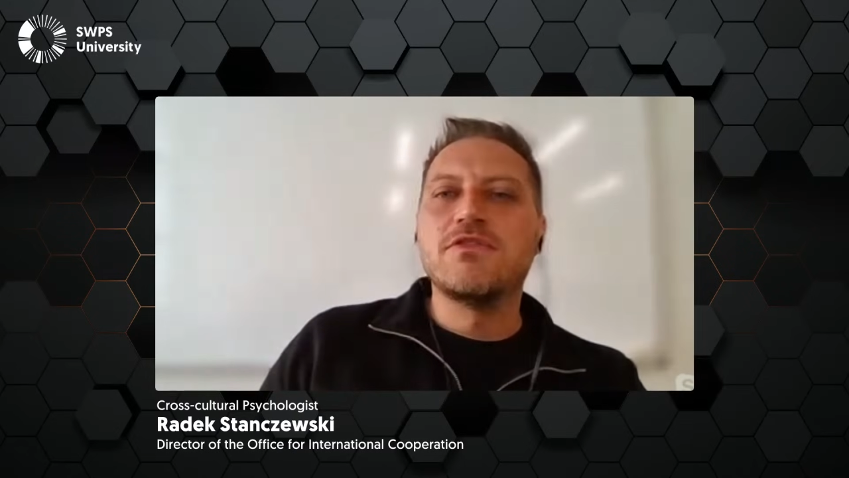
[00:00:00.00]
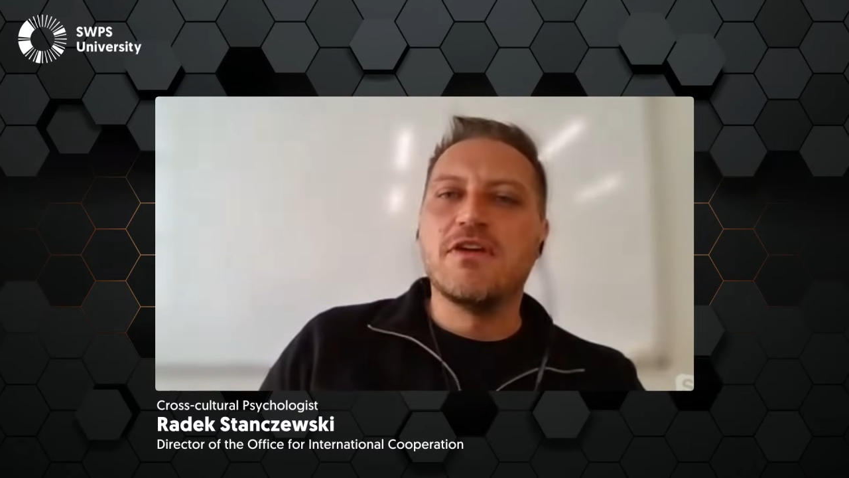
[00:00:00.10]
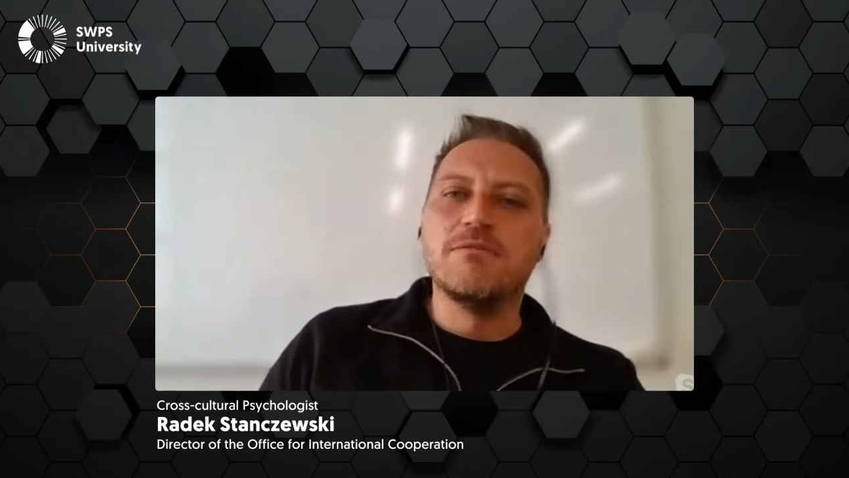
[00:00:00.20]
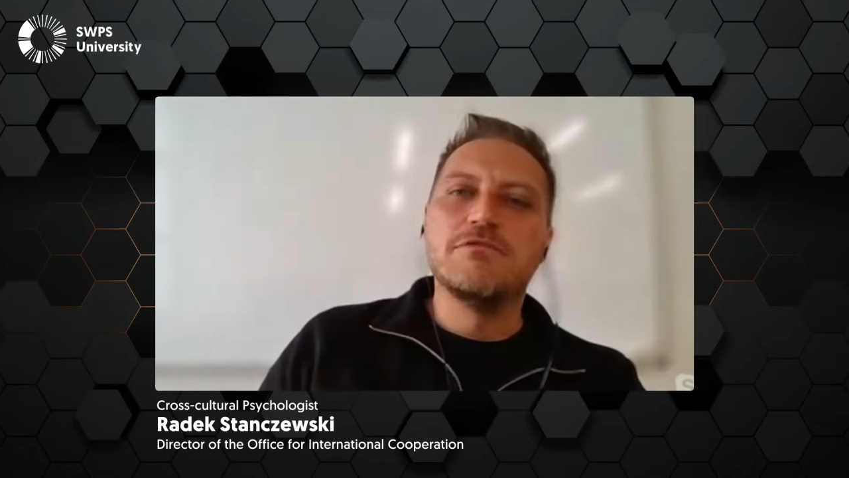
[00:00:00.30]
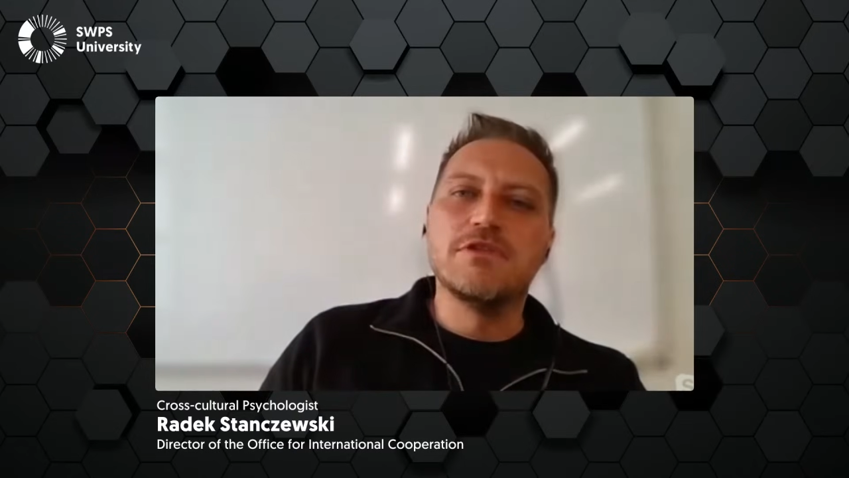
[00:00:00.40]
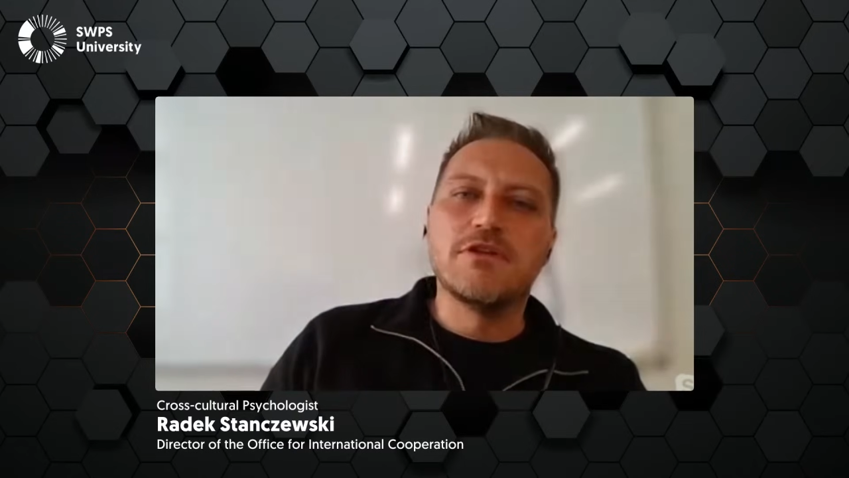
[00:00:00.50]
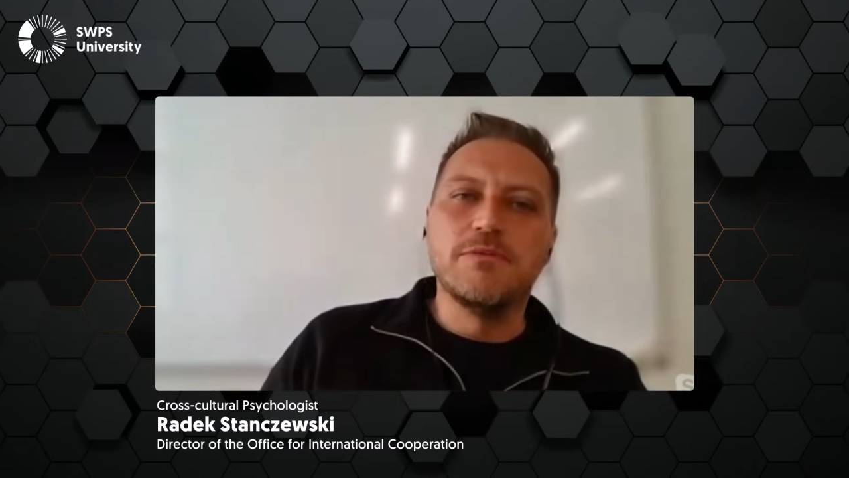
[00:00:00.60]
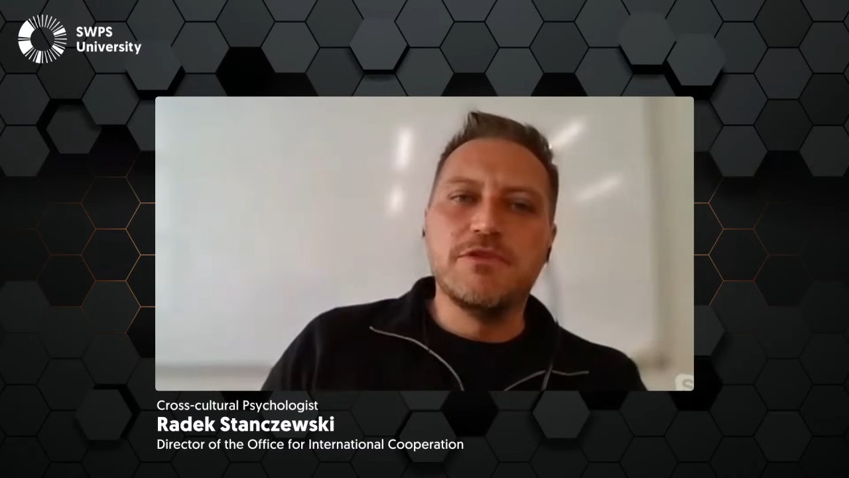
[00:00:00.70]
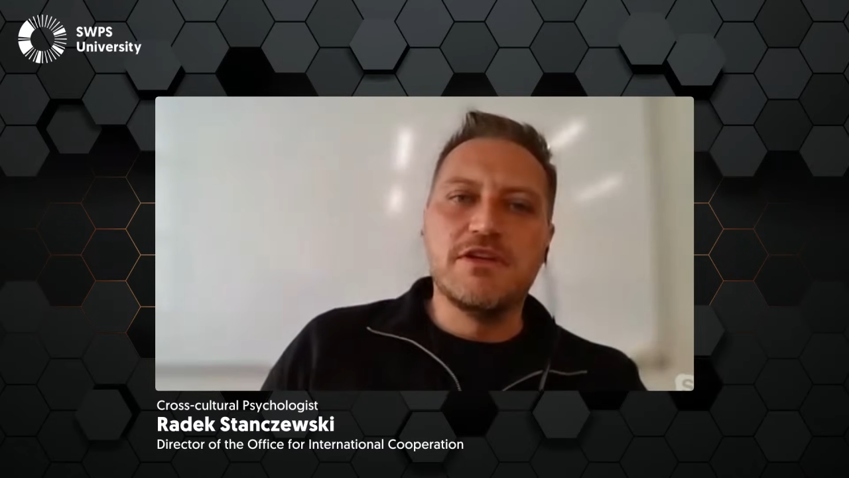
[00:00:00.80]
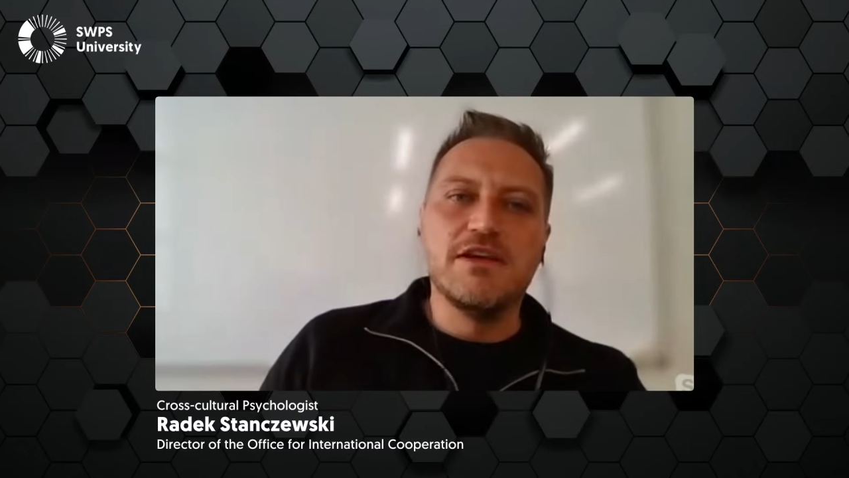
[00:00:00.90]
Some will
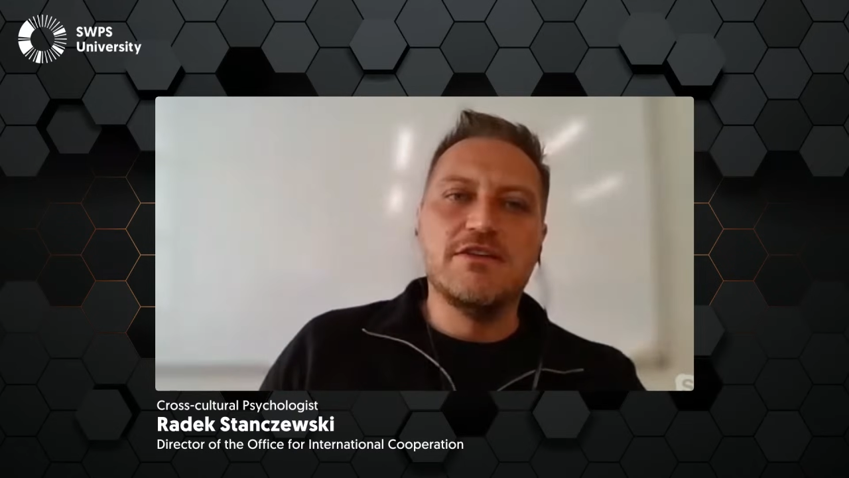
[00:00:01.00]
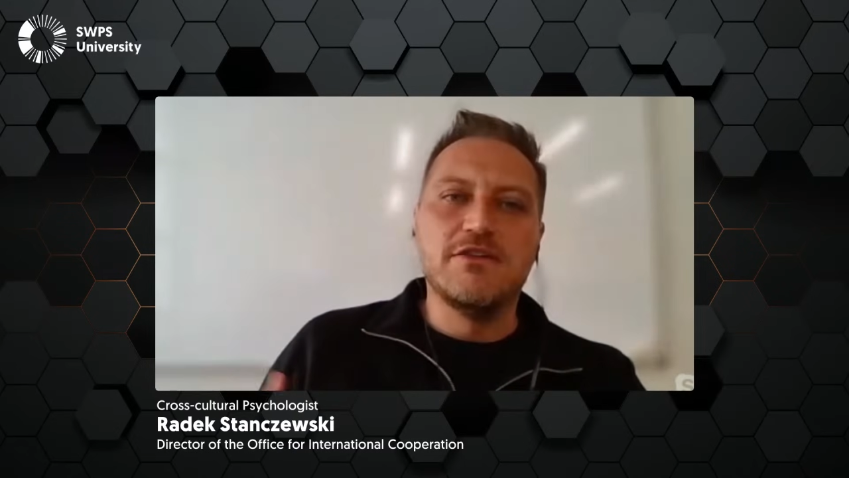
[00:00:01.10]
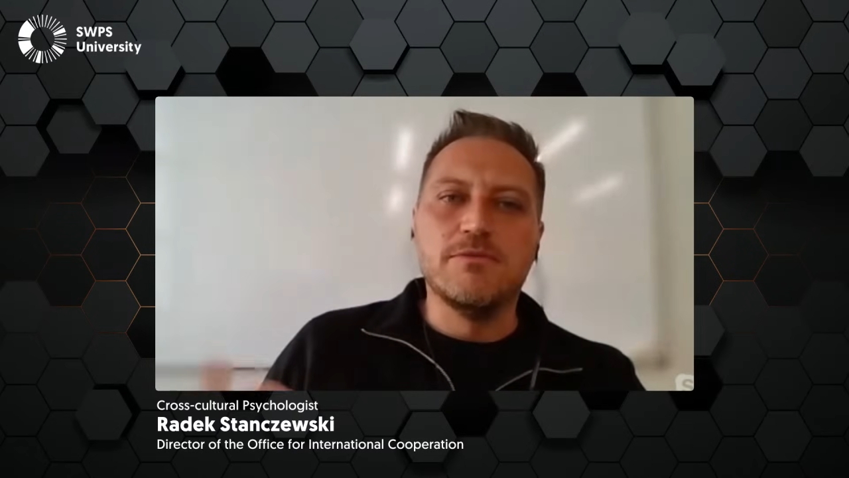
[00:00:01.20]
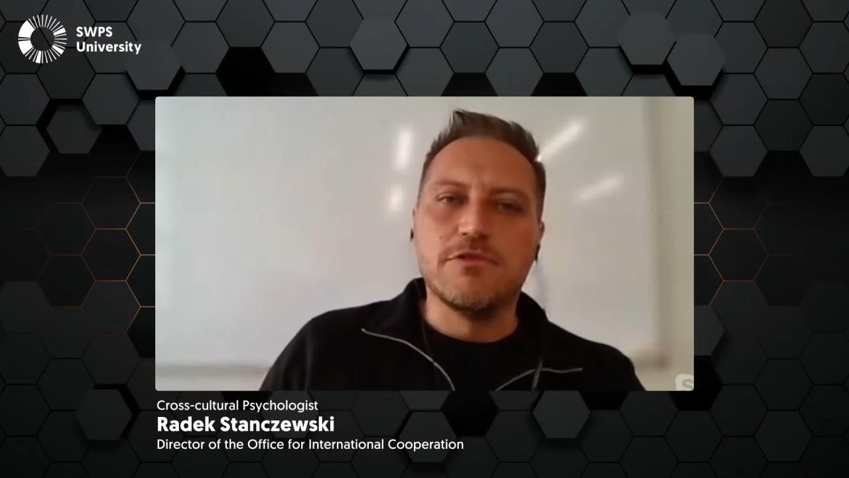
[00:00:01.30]
communicate in a